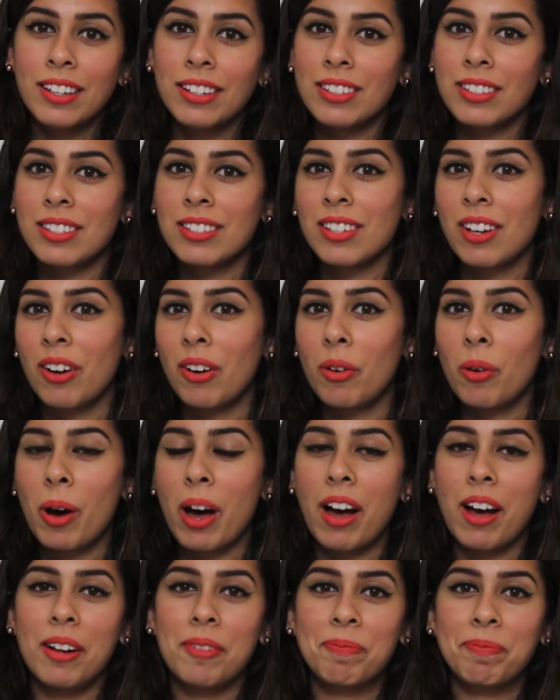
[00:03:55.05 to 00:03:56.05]
So
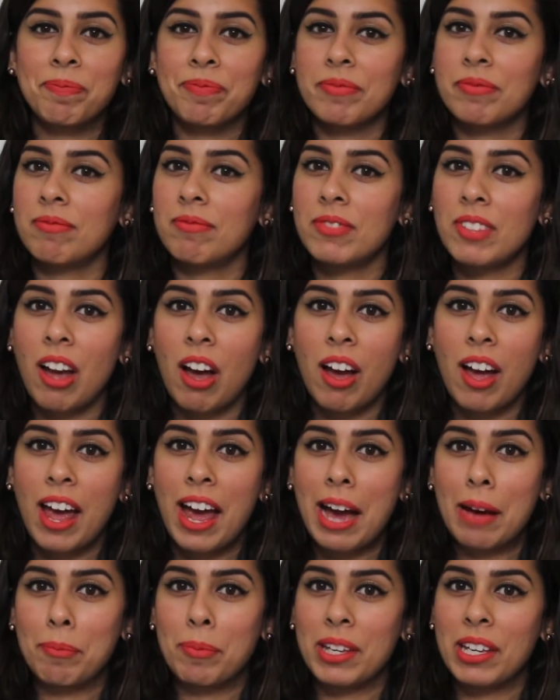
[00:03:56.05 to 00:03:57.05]
I'm not
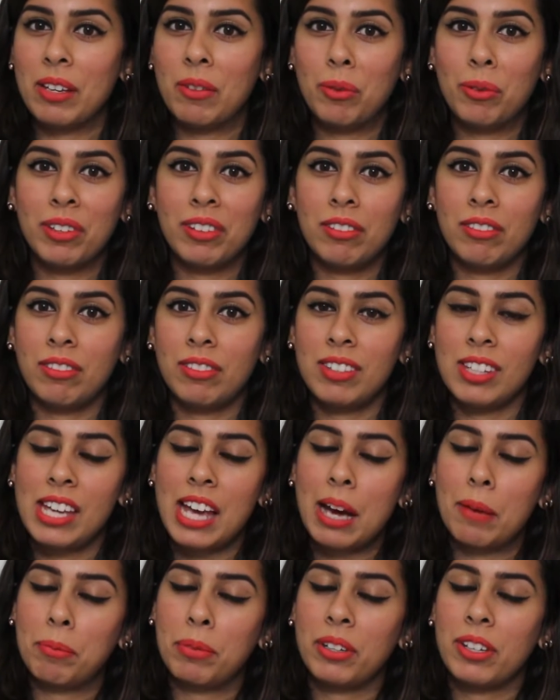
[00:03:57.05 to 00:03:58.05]
happy with the
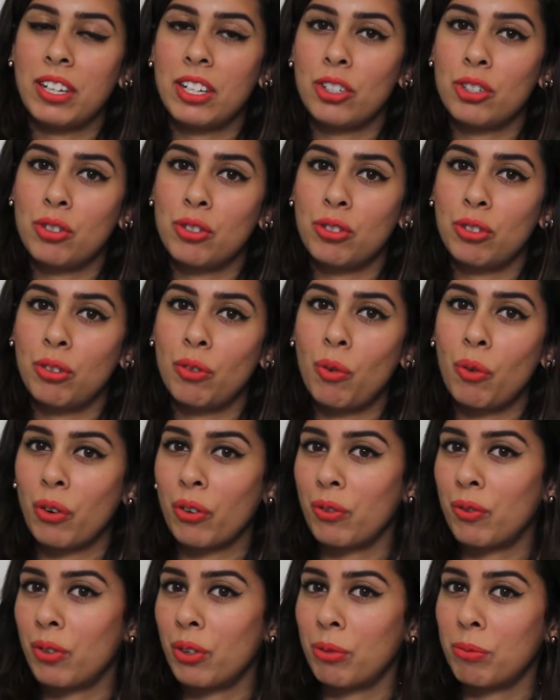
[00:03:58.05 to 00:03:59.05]
application
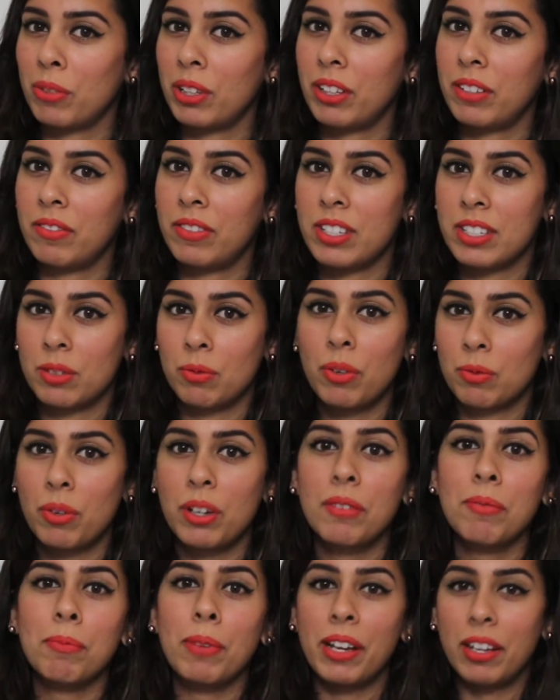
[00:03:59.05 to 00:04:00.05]
or formula of this
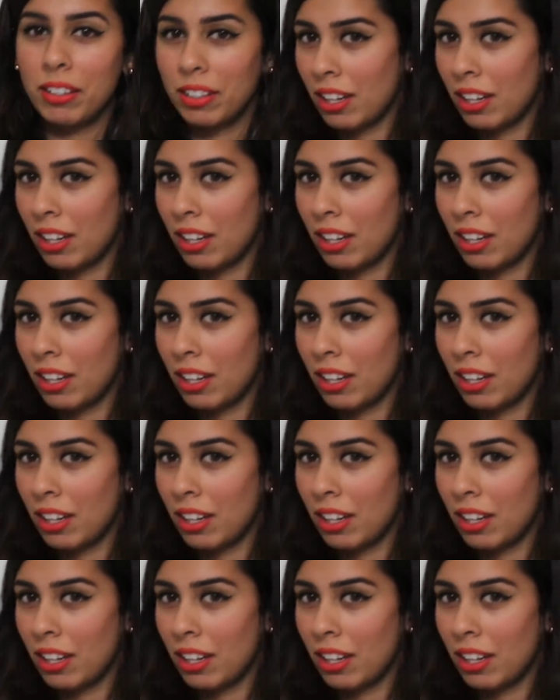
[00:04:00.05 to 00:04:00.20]
one, but